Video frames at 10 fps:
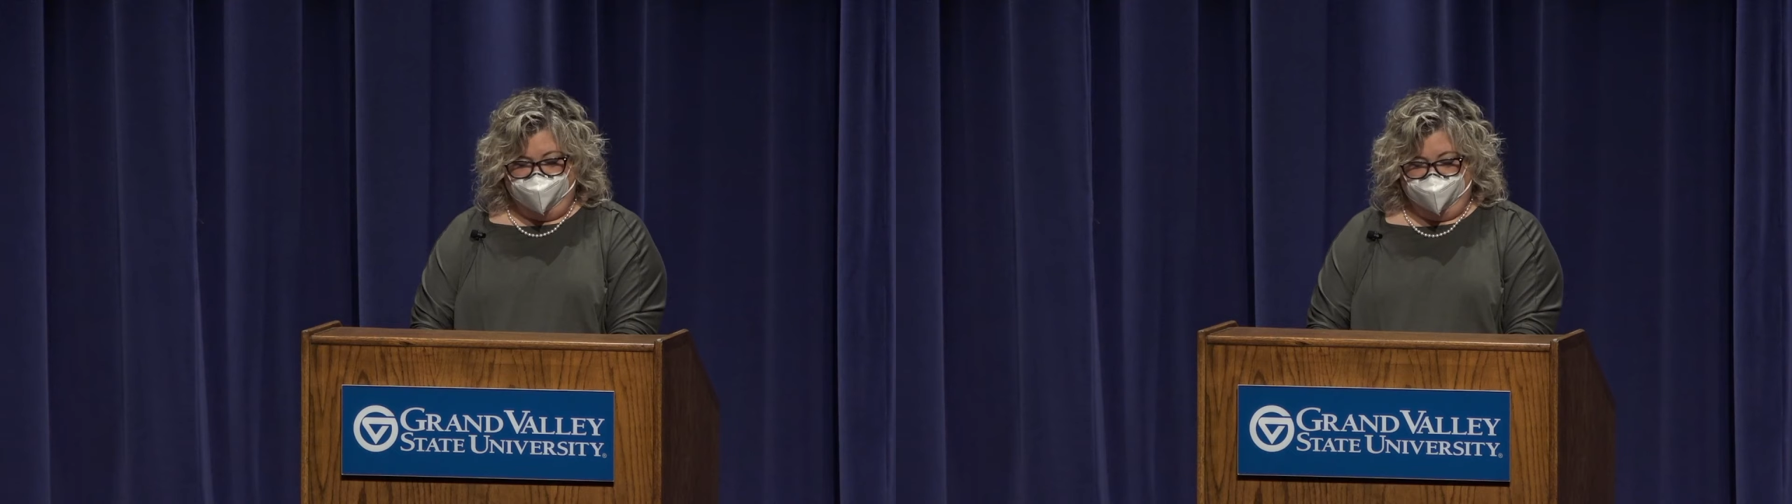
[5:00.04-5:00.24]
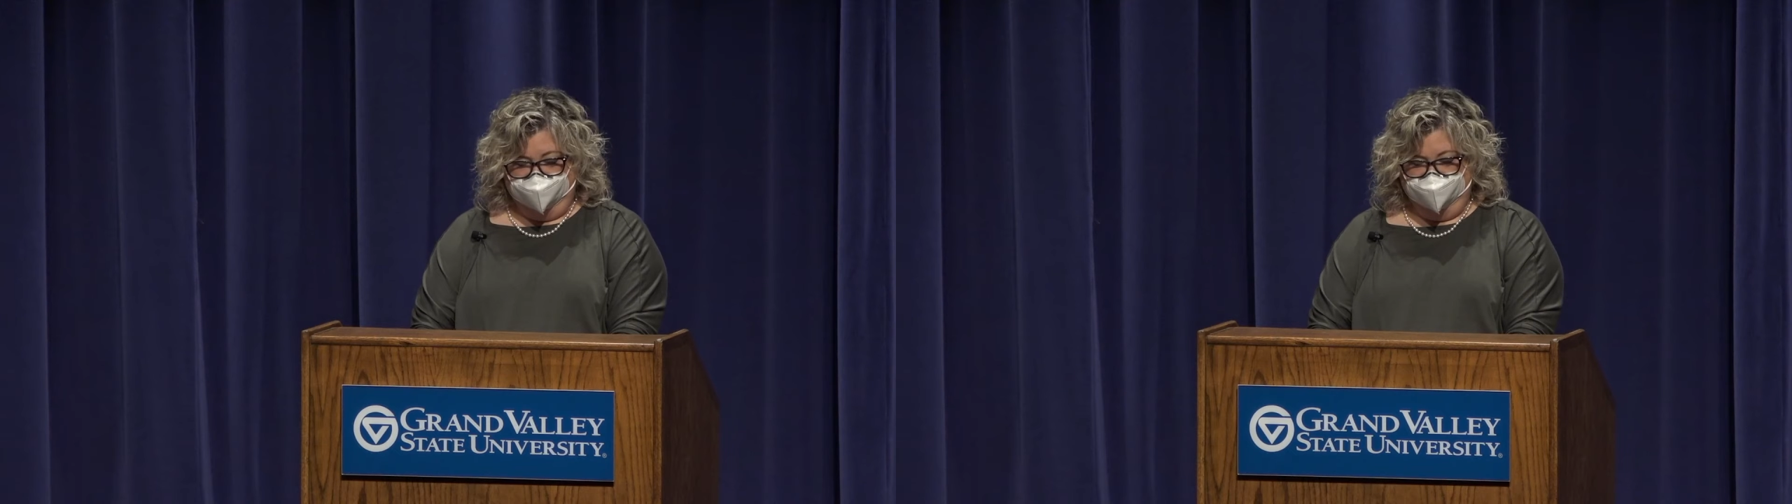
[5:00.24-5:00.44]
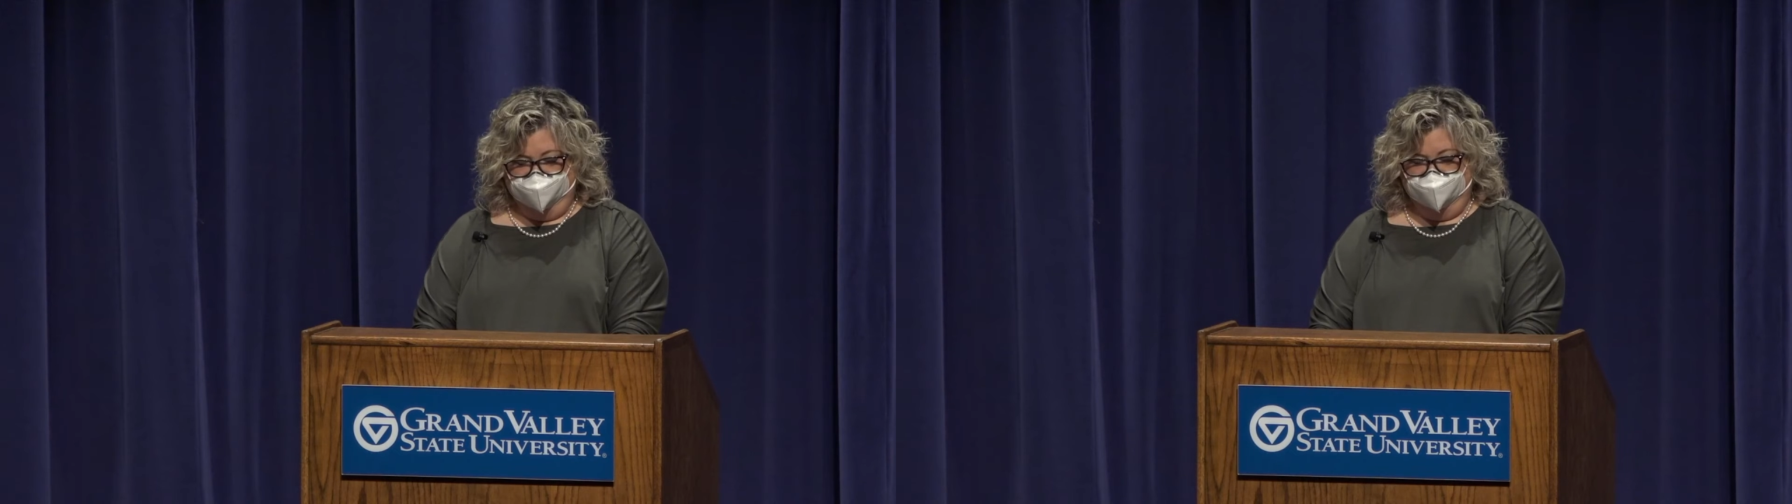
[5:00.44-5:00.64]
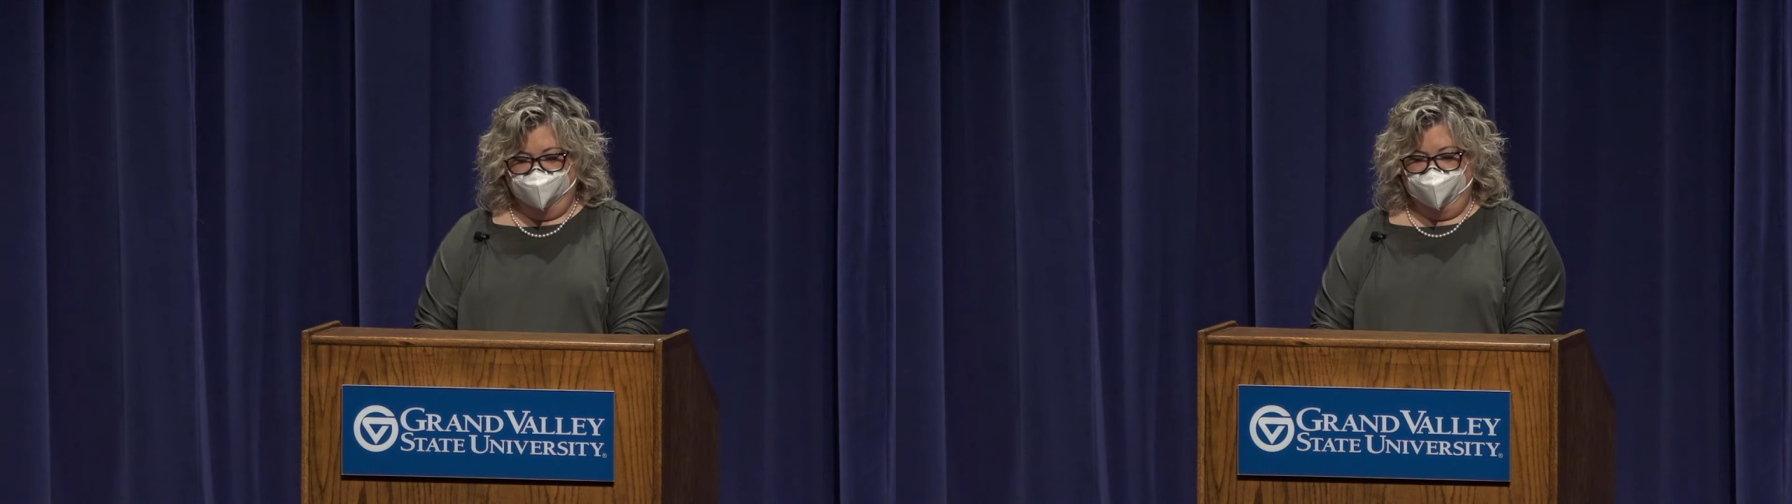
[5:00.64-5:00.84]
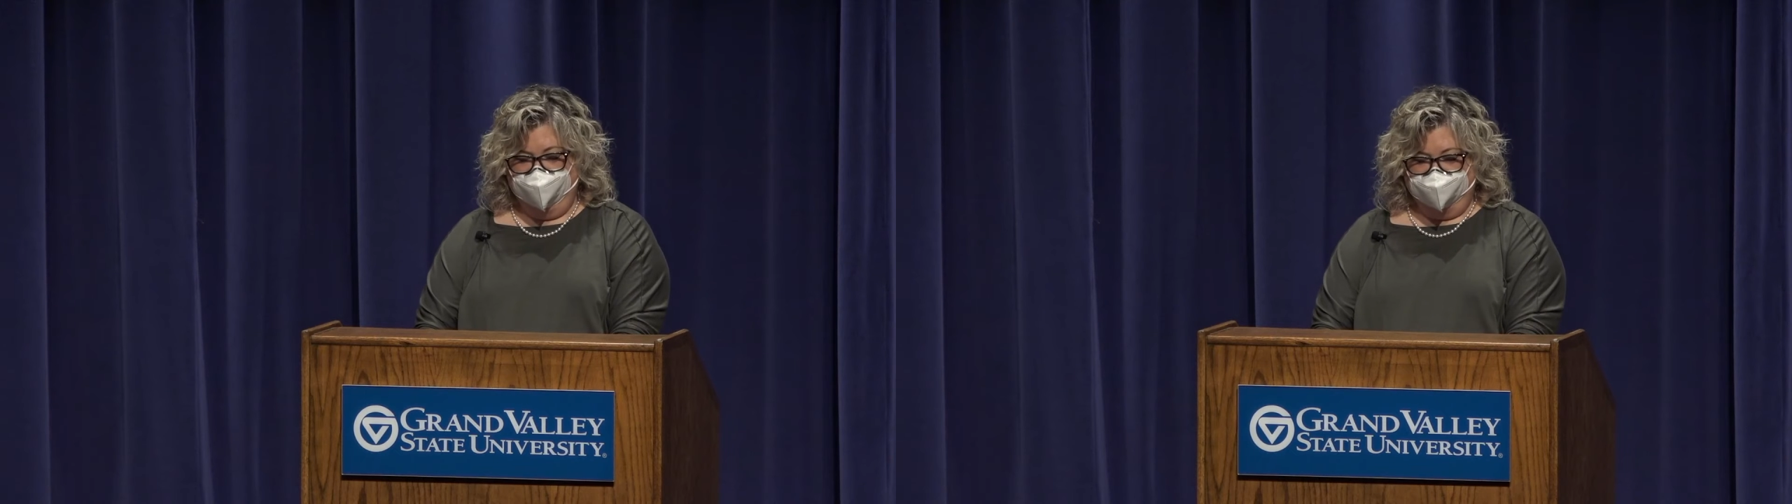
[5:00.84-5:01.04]
persons
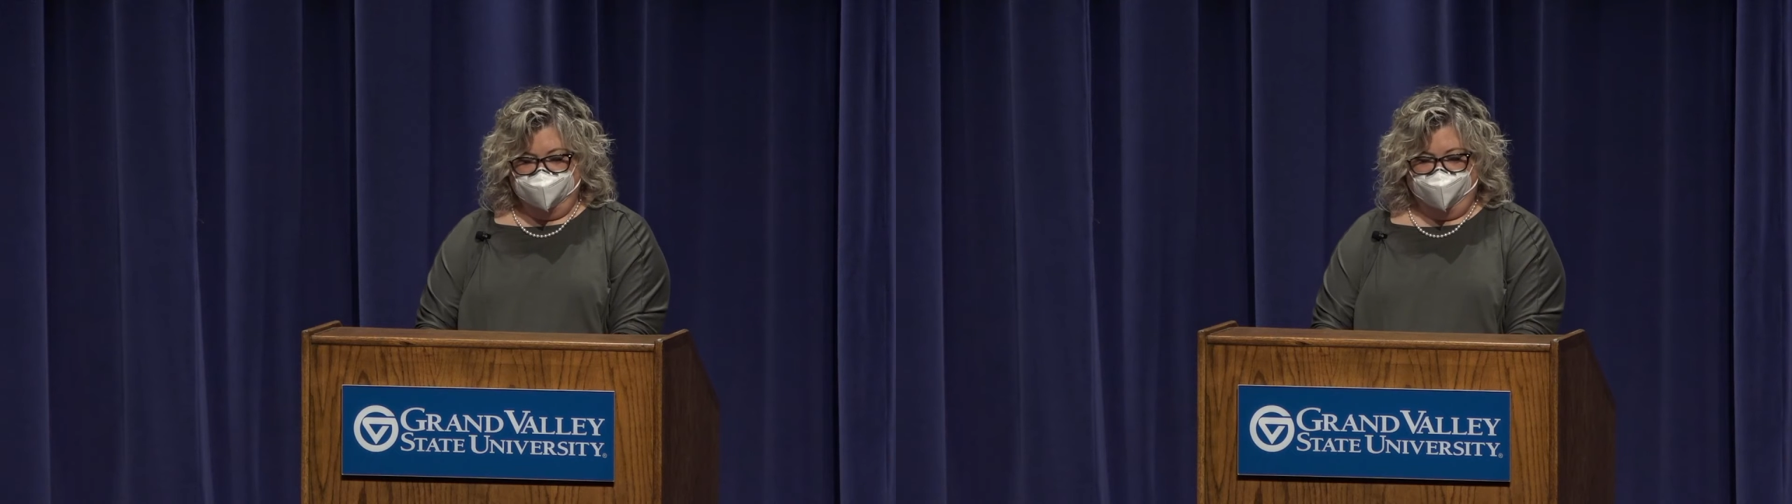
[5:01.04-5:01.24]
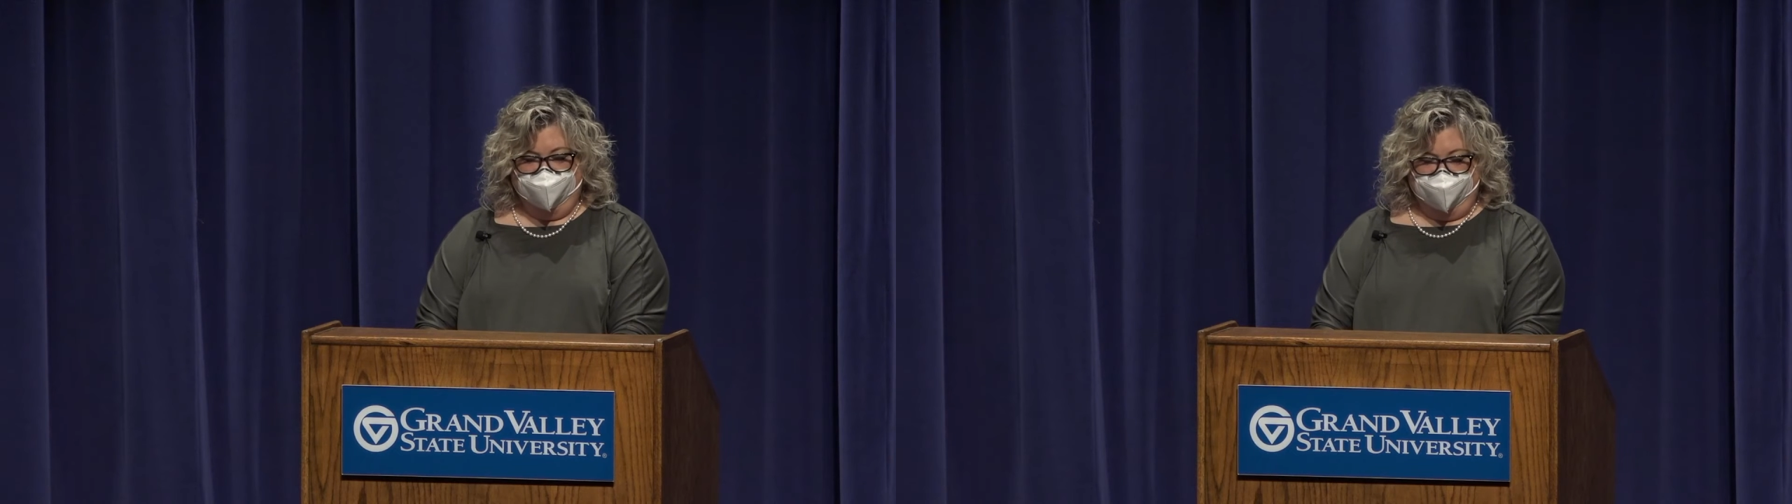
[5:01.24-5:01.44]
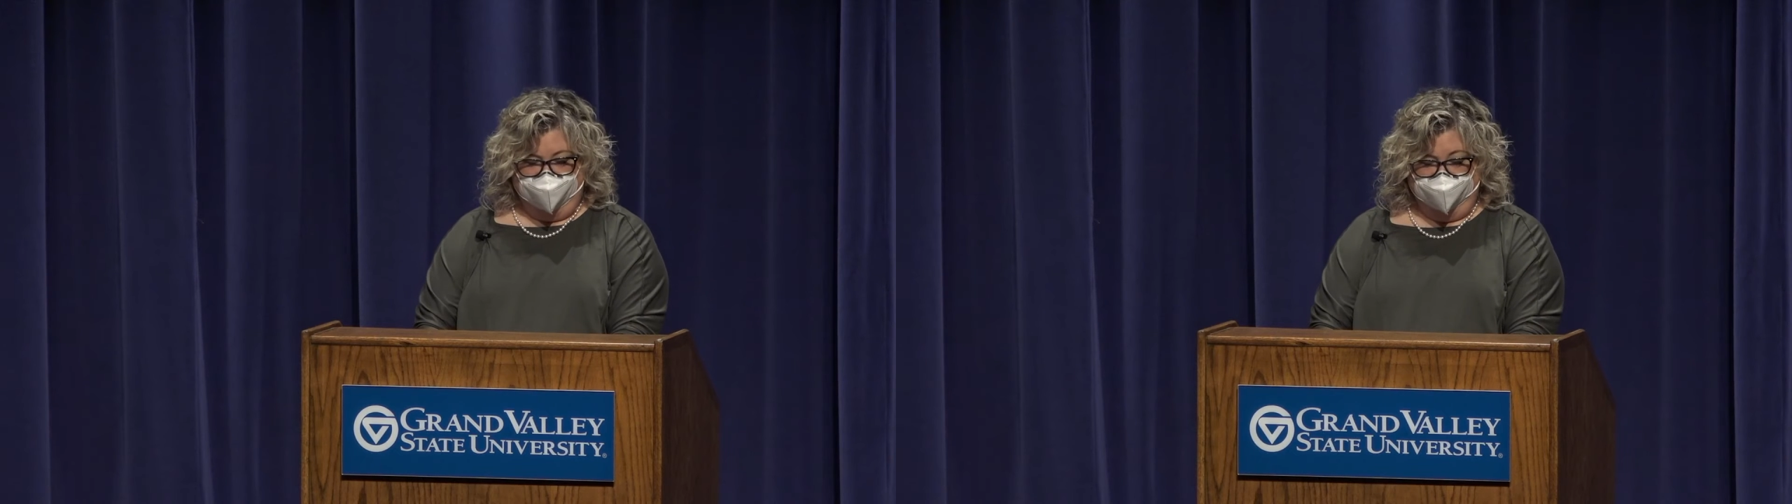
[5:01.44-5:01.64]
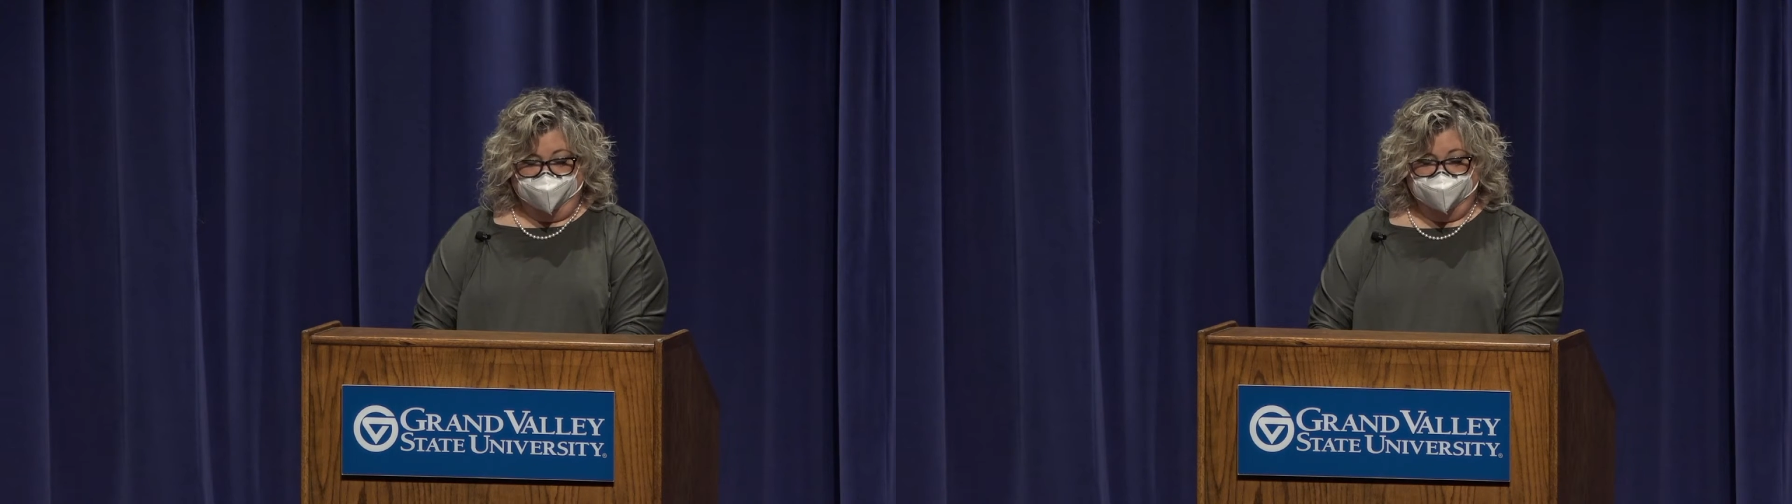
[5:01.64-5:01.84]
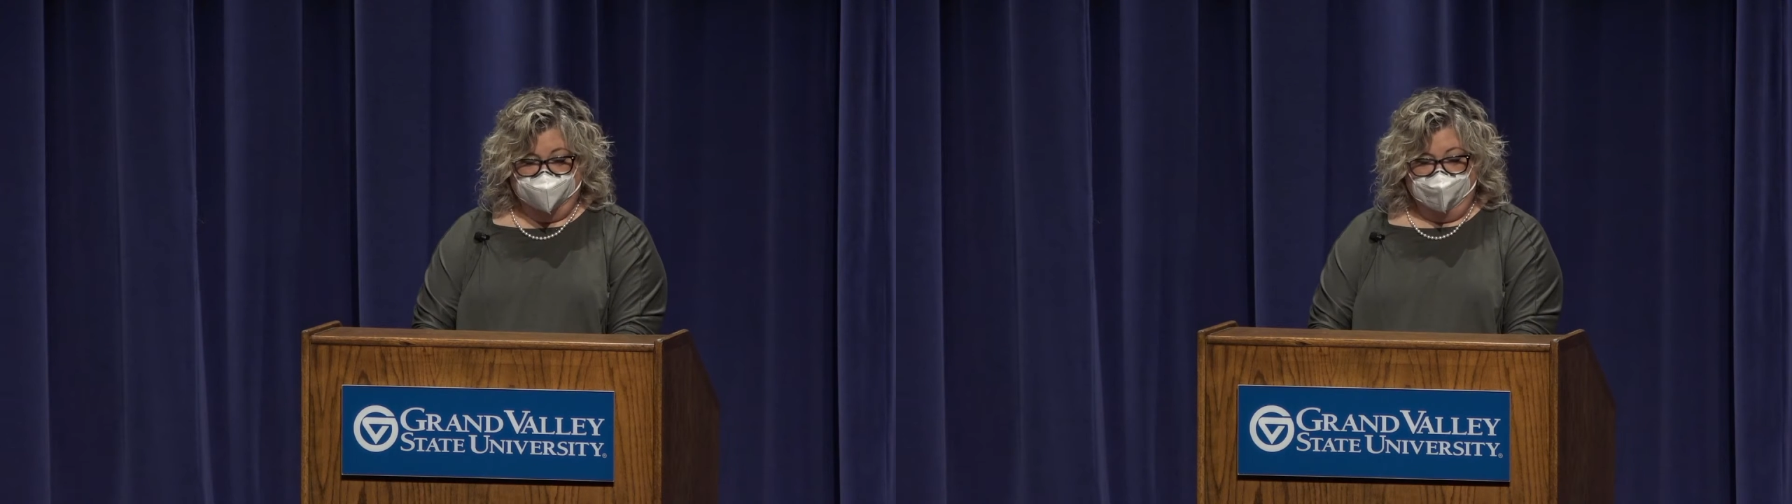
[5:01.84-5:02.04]
because of their
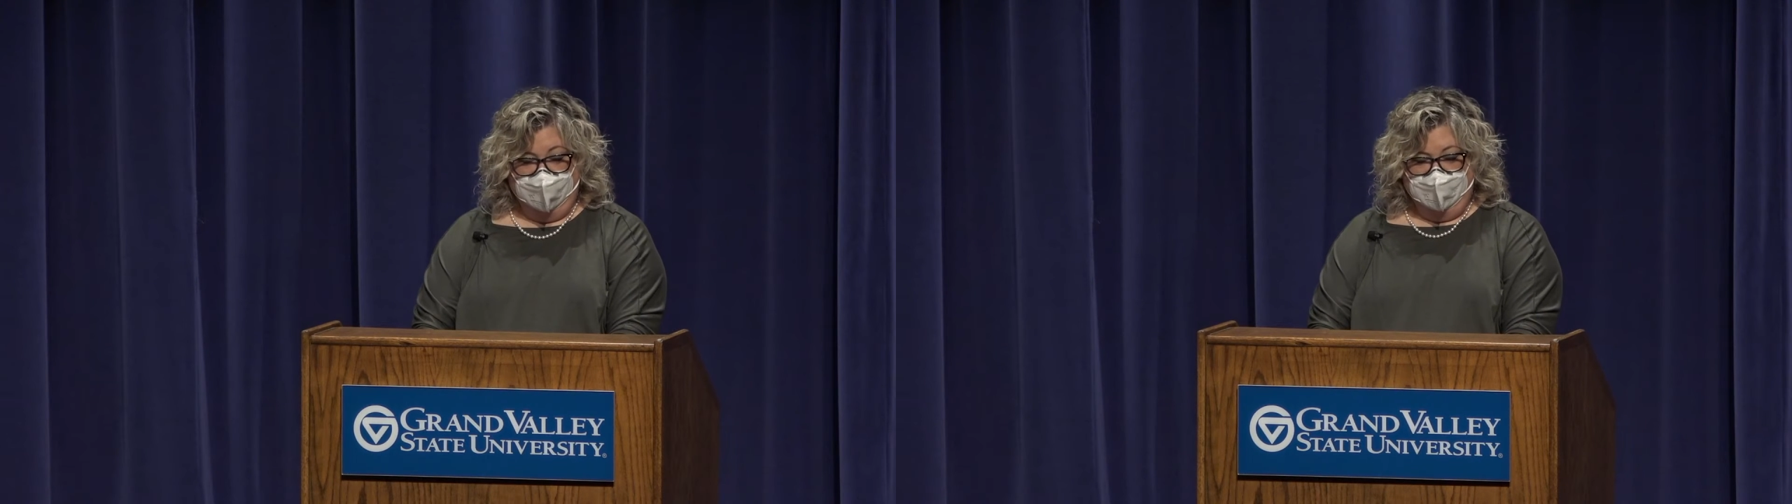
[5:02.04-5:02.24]
illness